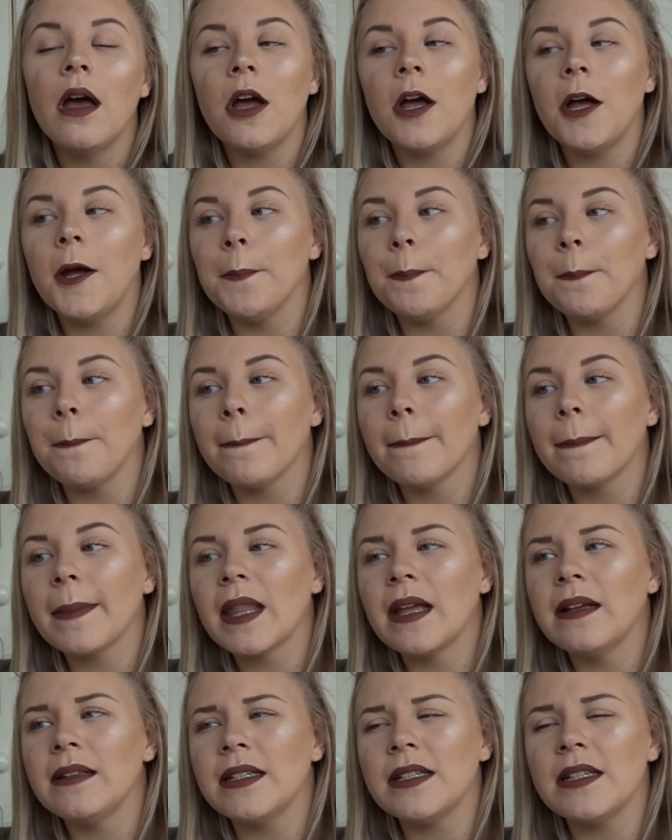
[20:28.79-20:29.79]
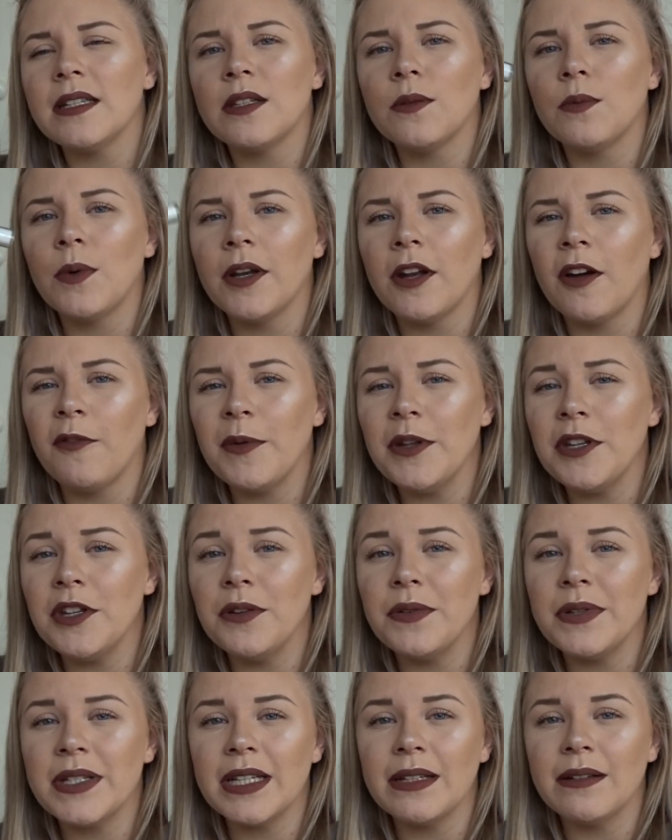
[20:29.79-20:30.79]
This is the one I've been
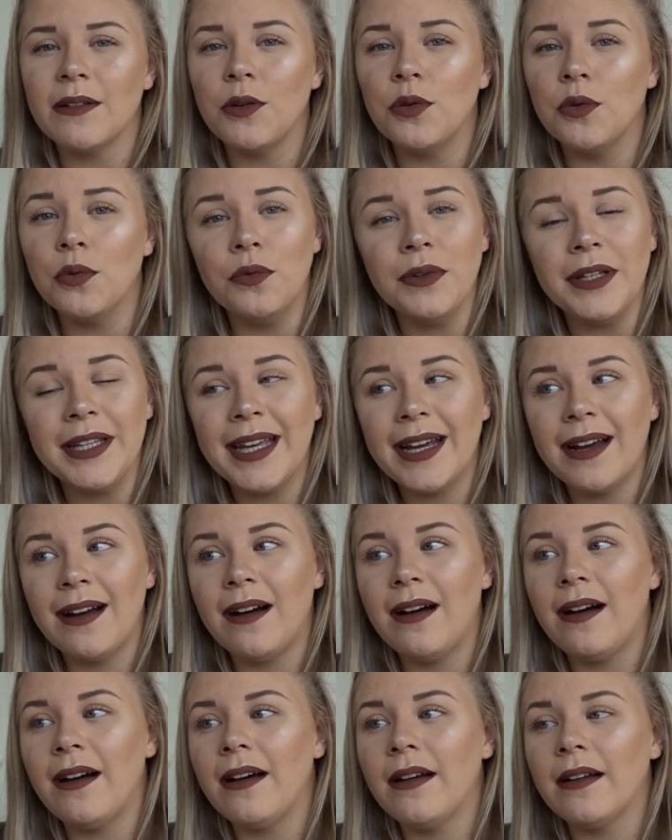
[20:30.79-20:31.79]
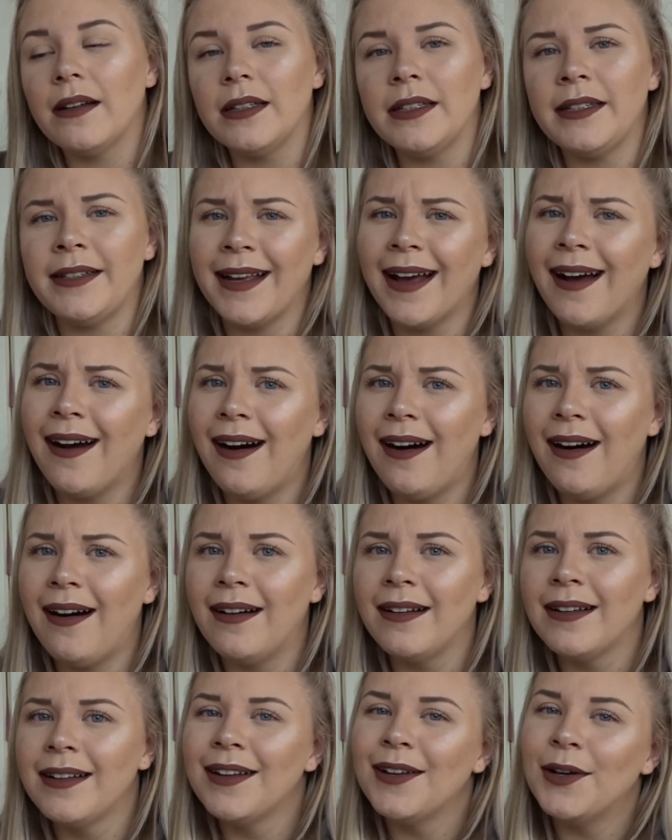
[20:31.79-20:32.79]
using all
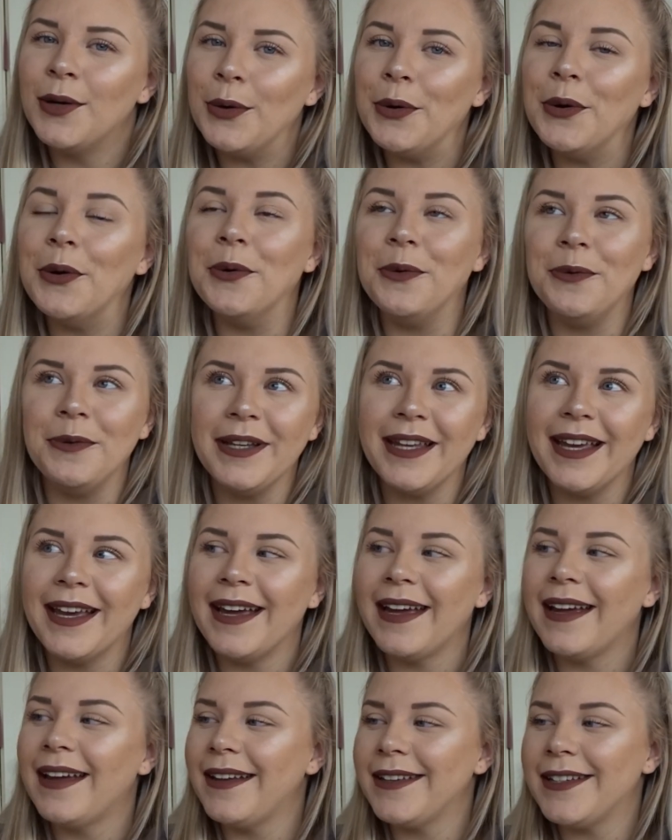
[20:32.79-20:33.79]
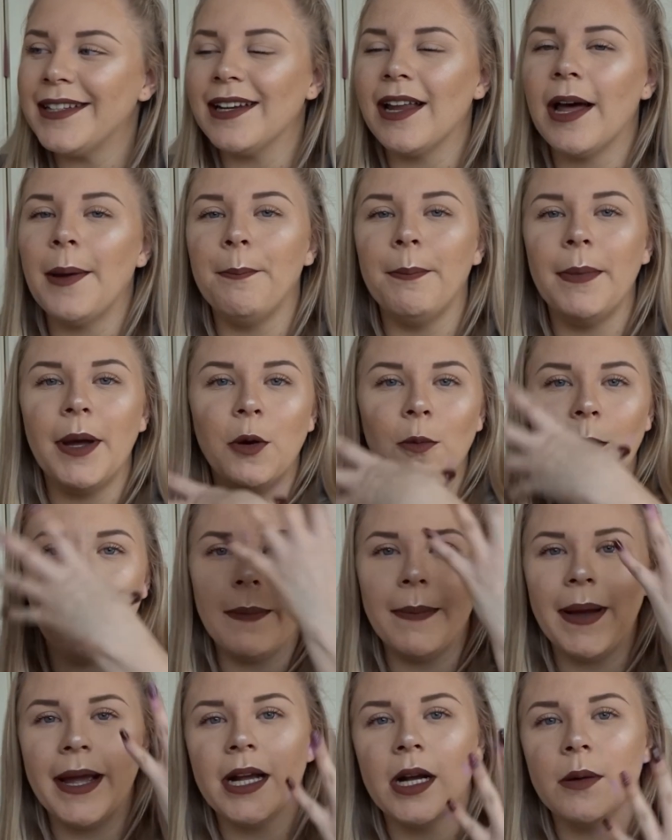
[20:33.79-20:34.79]
year to like melt
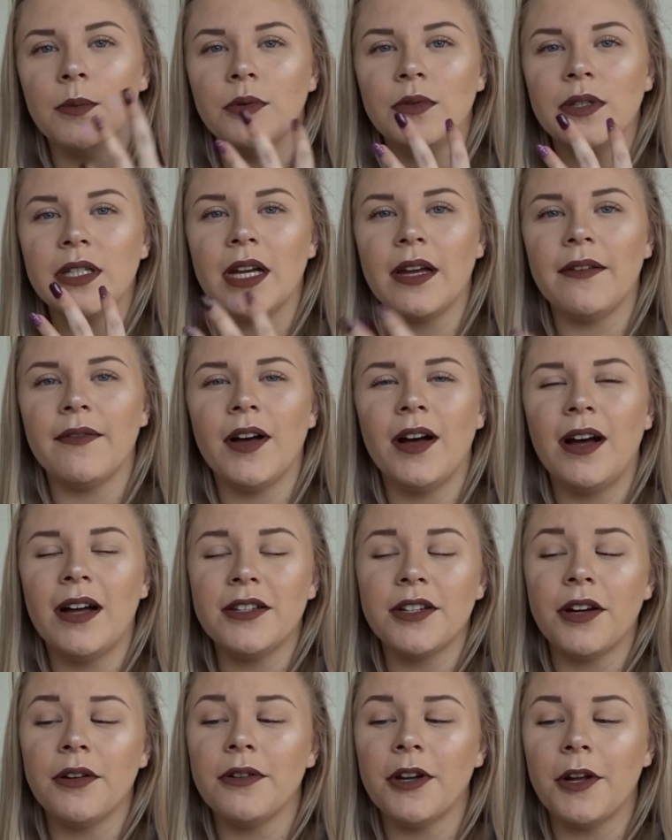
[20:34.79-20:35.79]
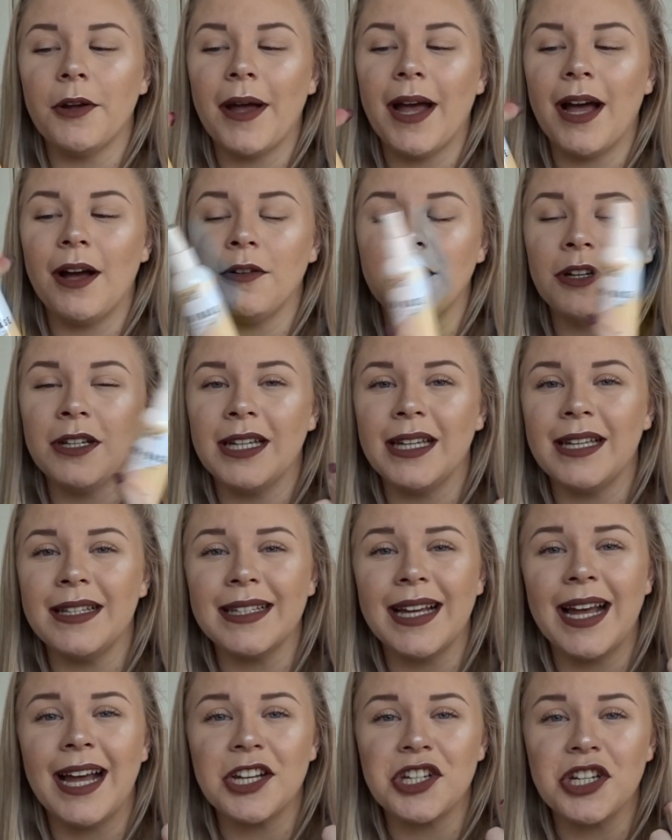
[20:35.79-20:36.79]
my makeup all together. I don't know how good it
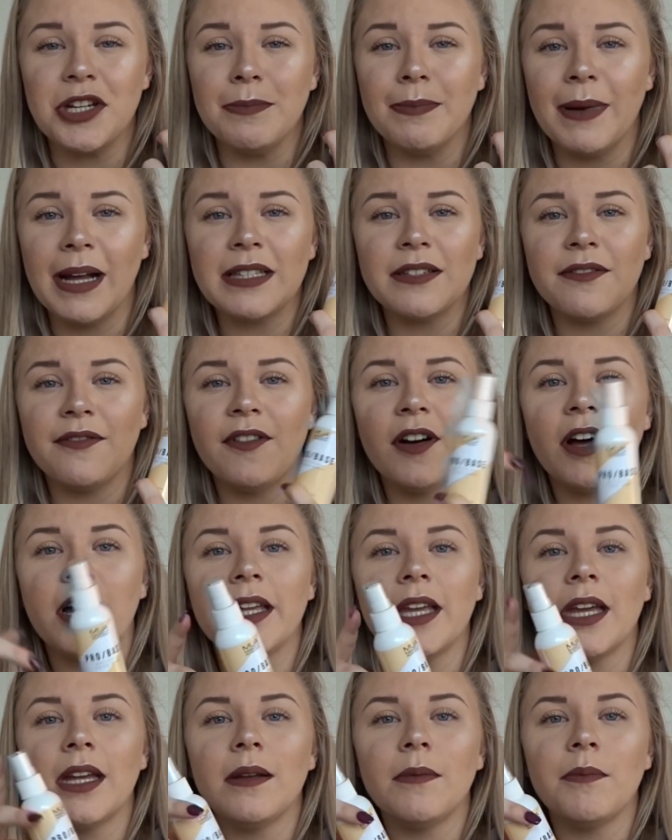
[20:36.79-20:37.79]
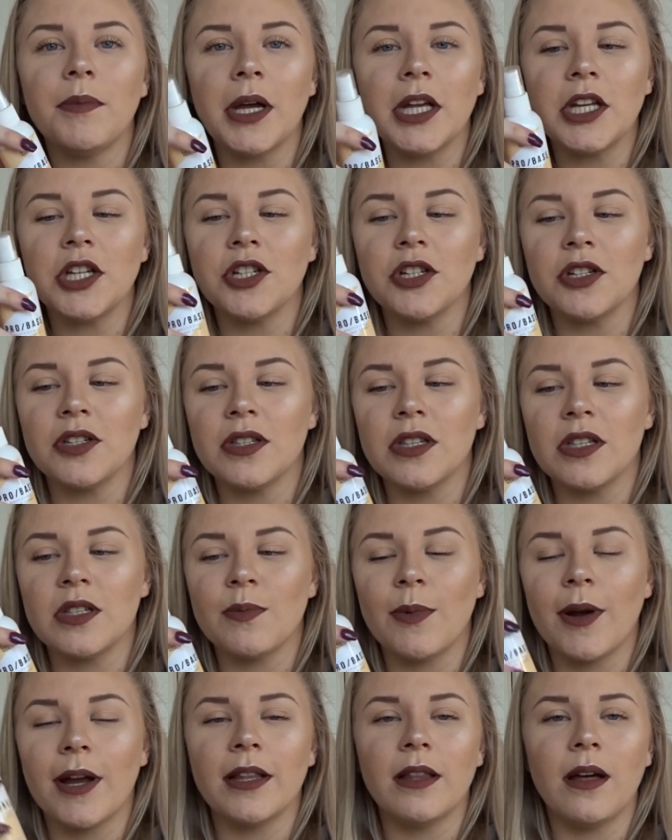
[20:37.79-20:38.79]
is at actually mattifying, but it's just the
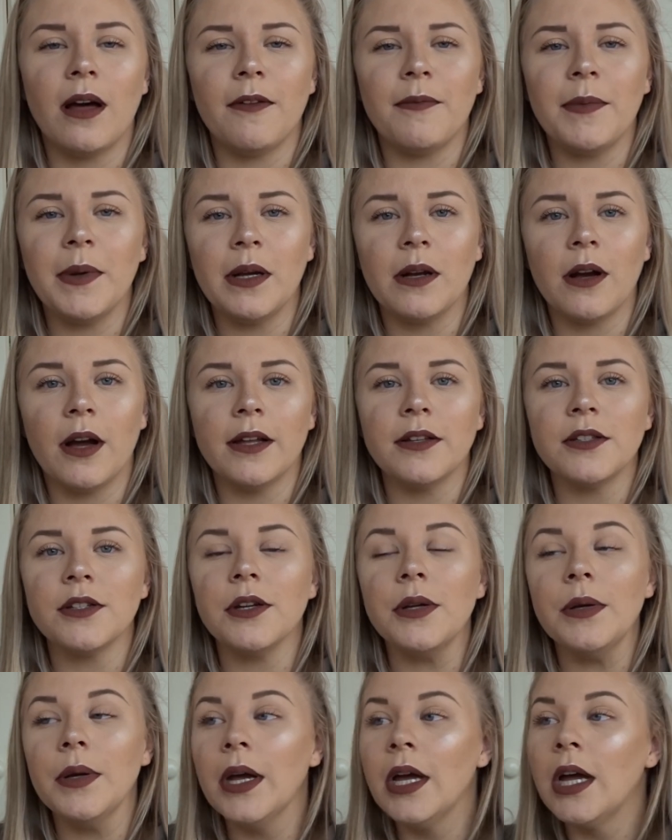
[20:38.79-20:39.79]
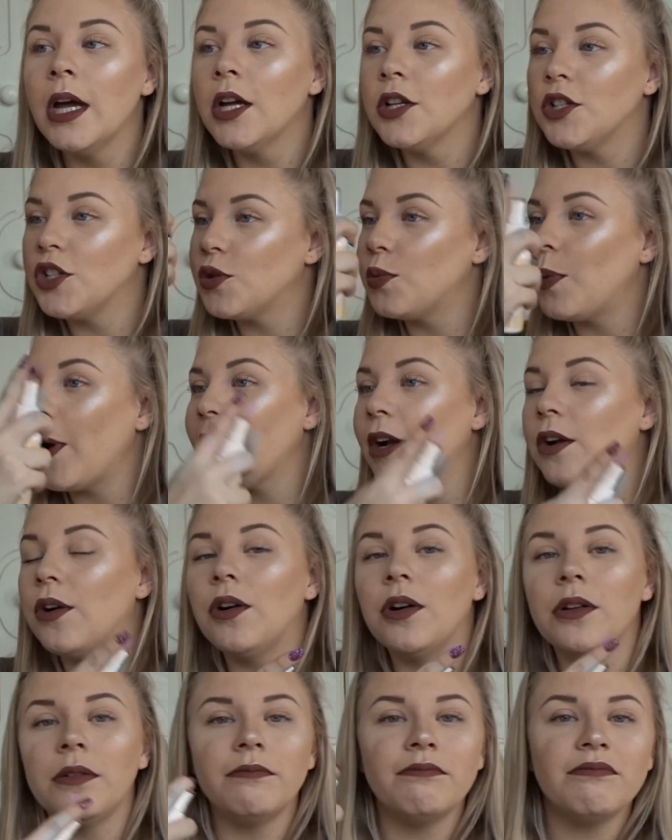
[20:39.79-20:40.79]
spray that I've been going to just whack
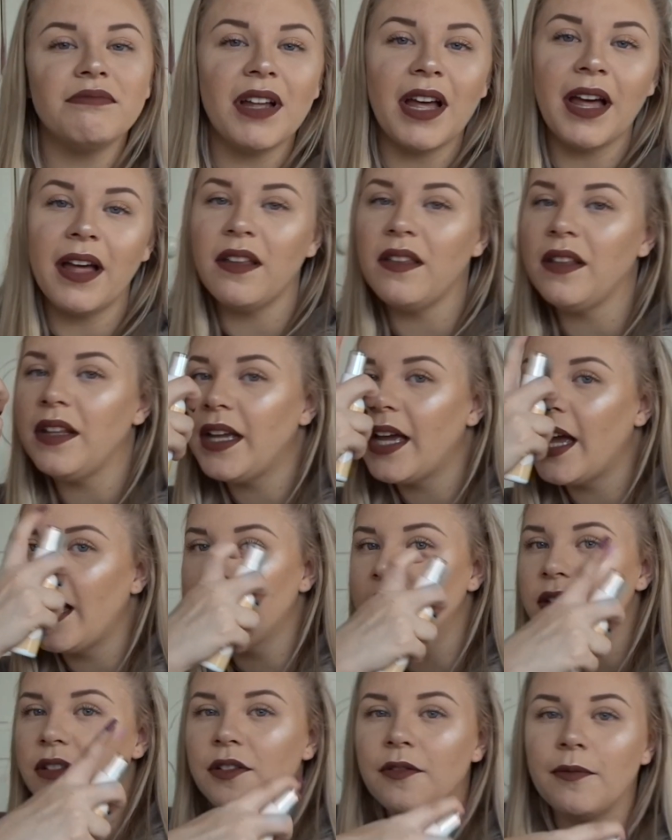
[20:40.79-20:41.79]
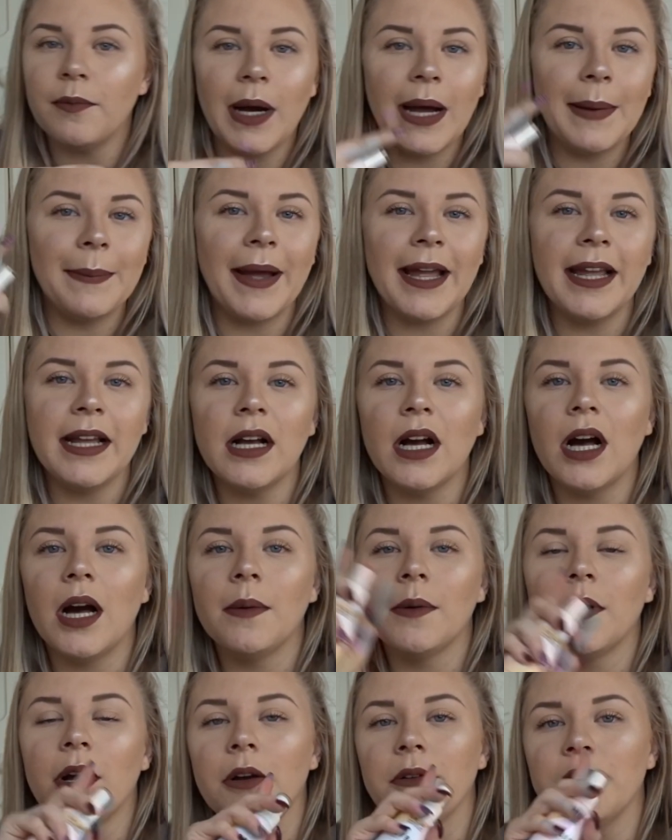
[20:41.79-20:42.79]
on at the end of my
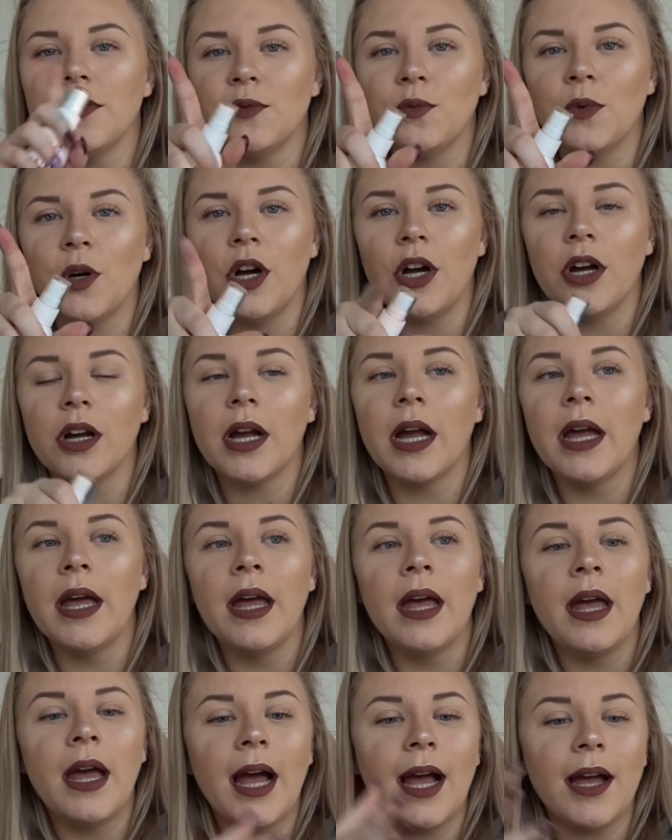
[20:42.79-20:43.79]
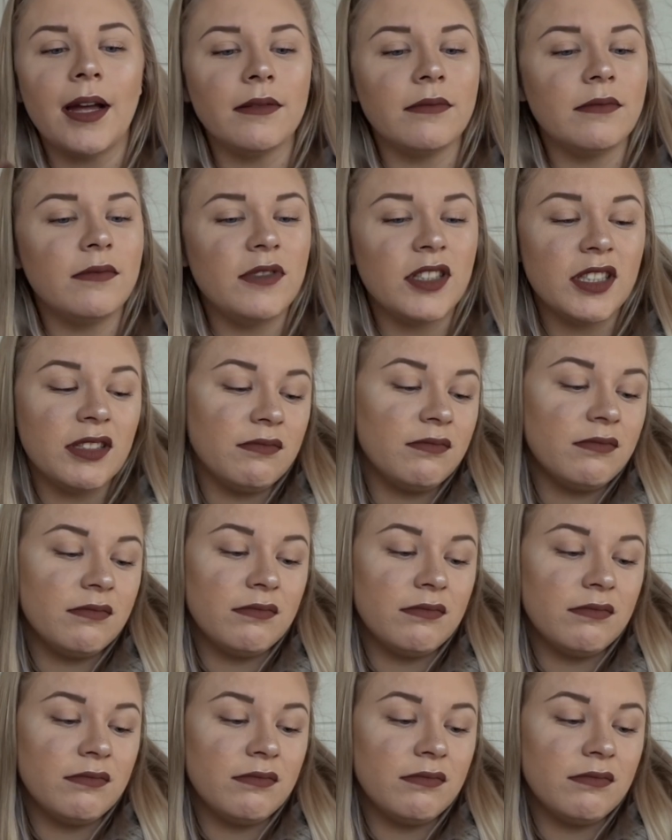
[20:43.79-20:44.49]
makeup, go to work, and